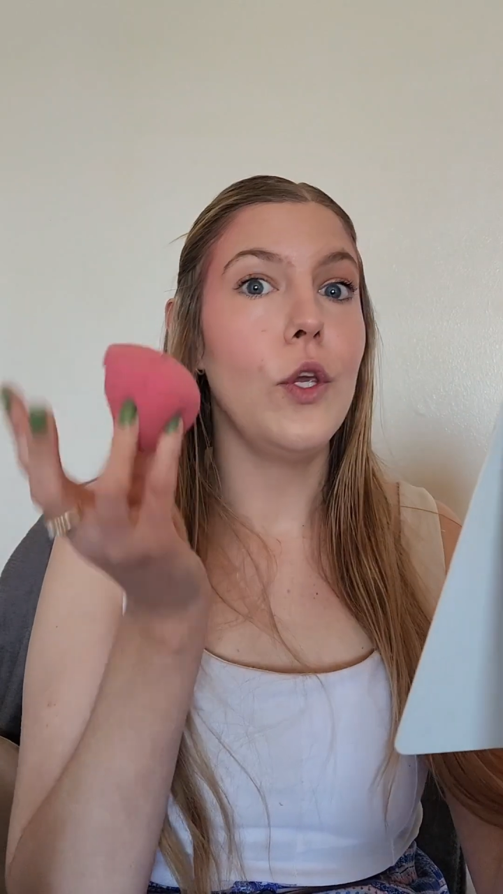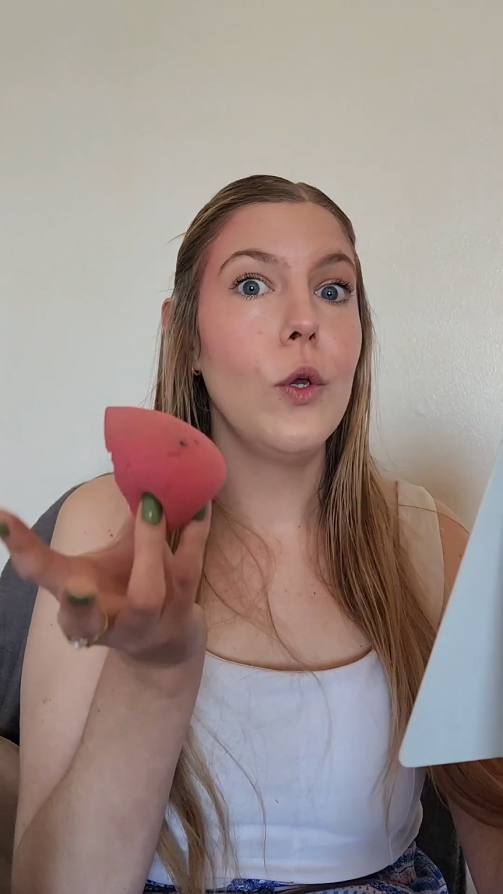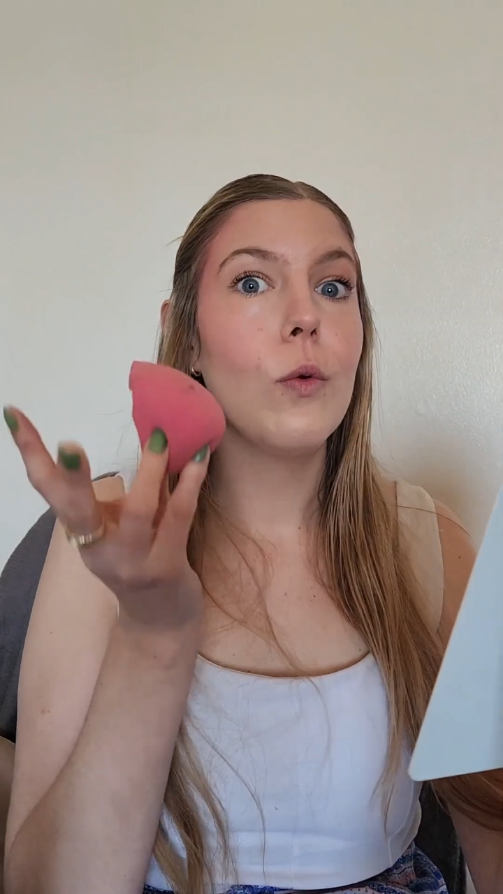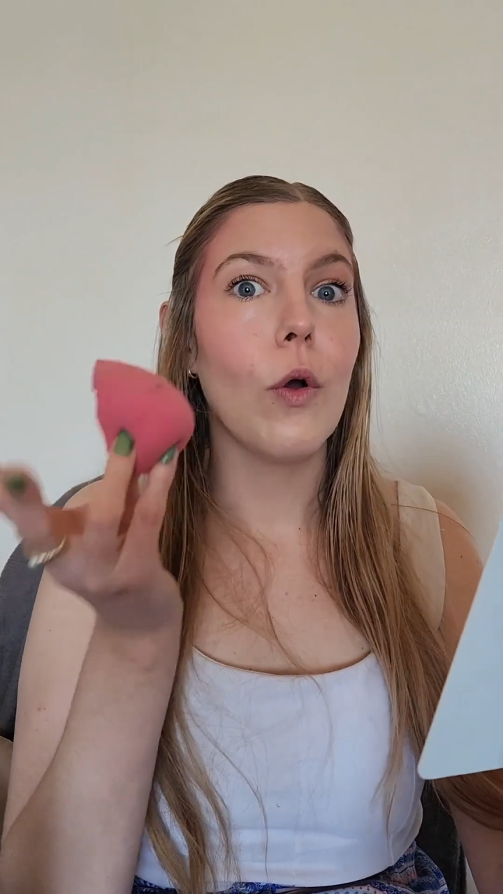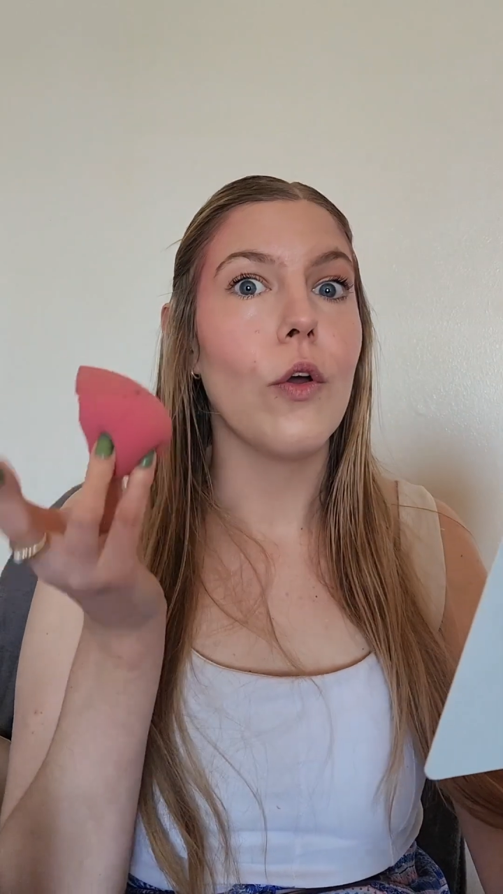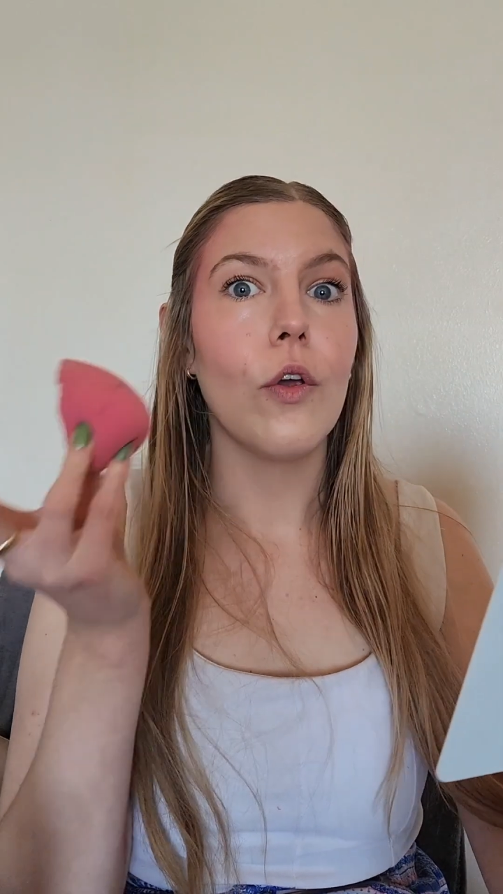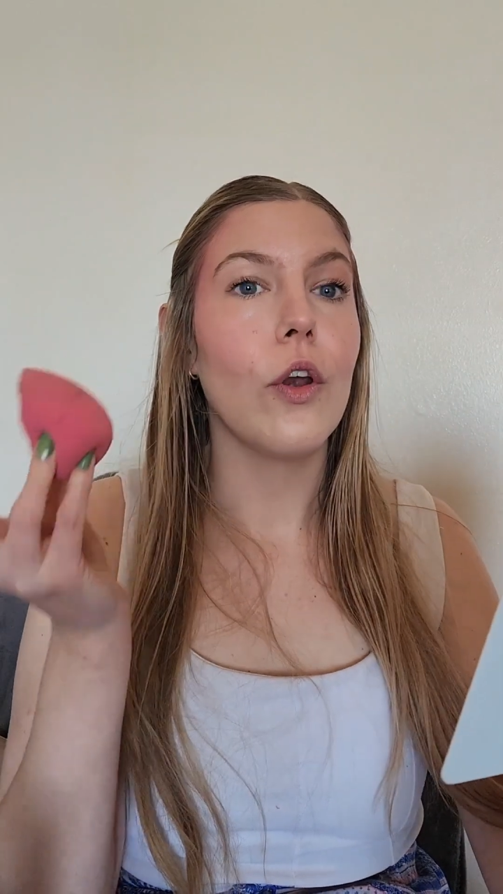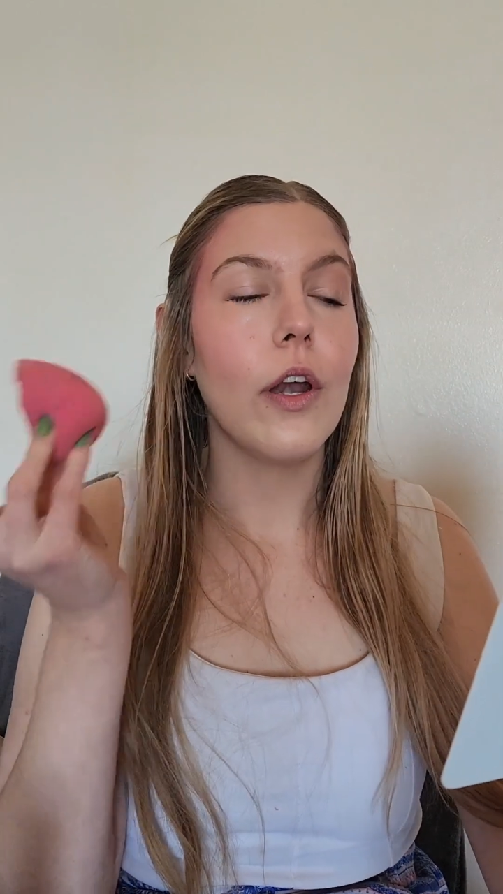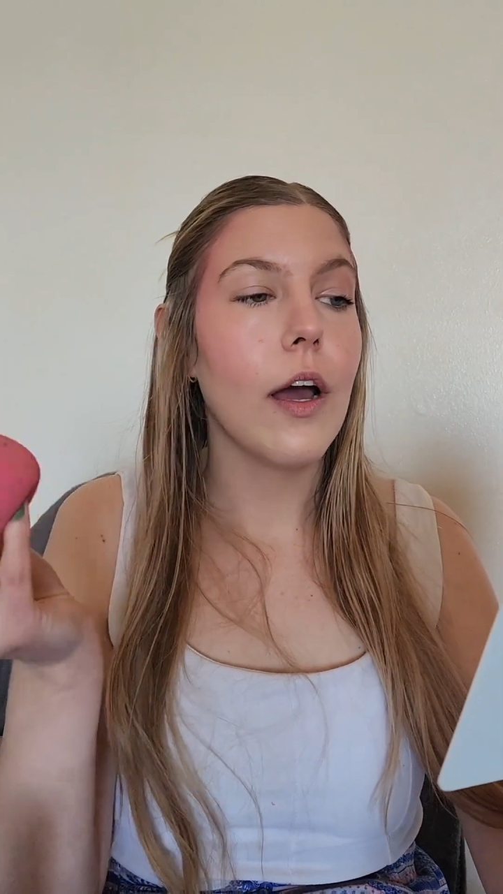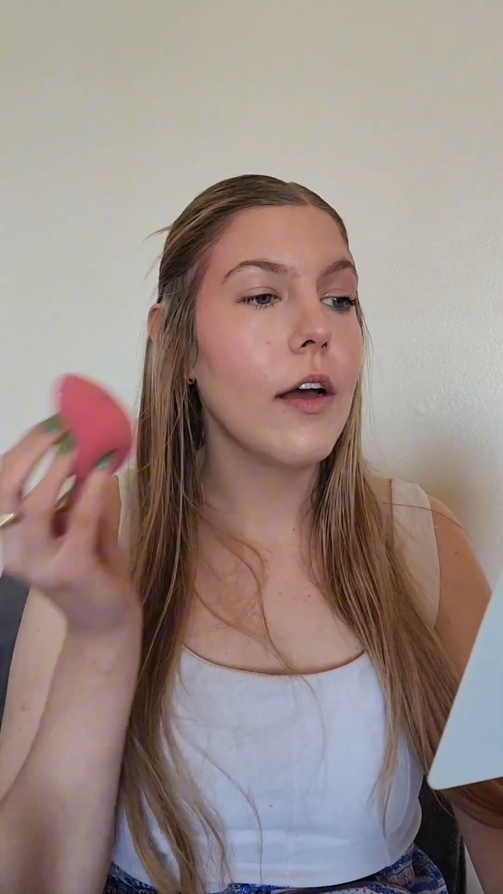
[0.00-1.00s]
You are
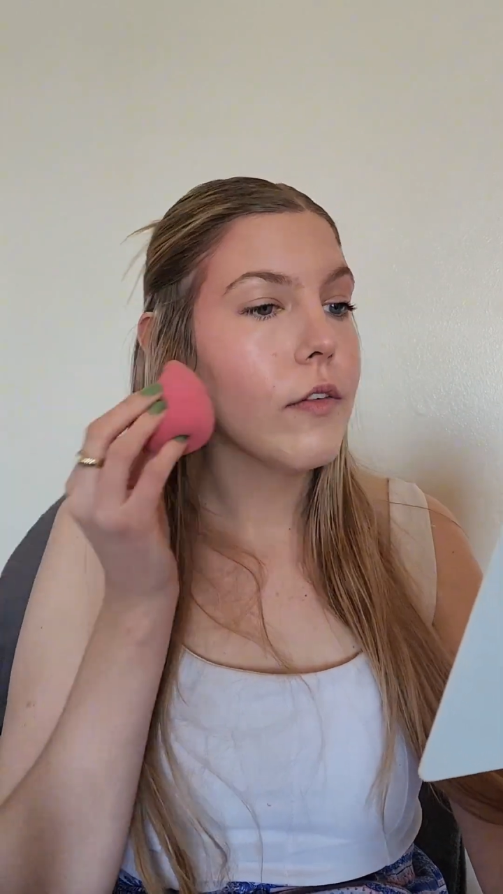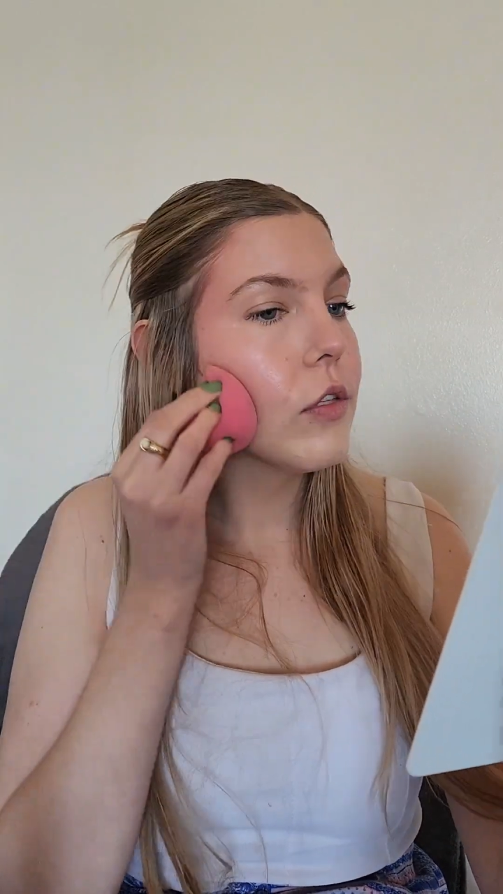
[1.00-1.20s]
good enough.